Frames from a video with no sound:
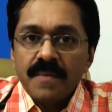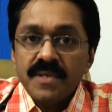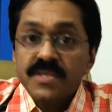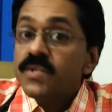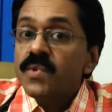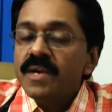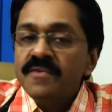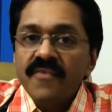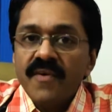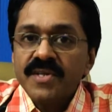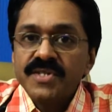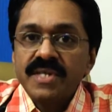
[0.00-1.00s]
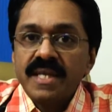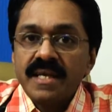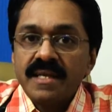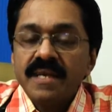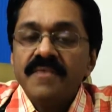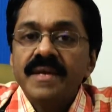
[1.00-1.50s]
So
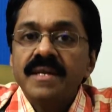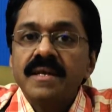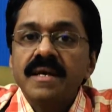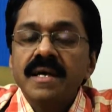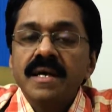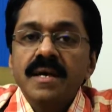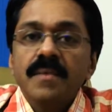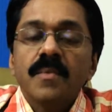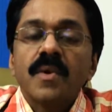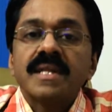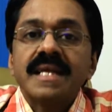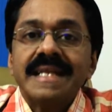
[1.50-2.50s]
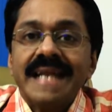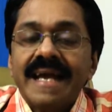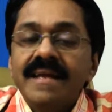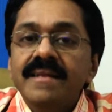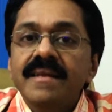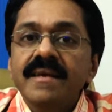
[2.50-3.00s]
unfortunate, even more than
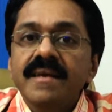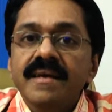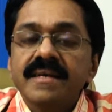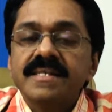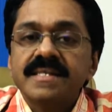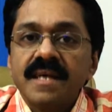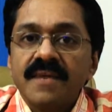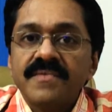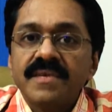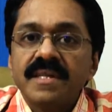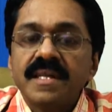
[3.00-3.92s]
90 years after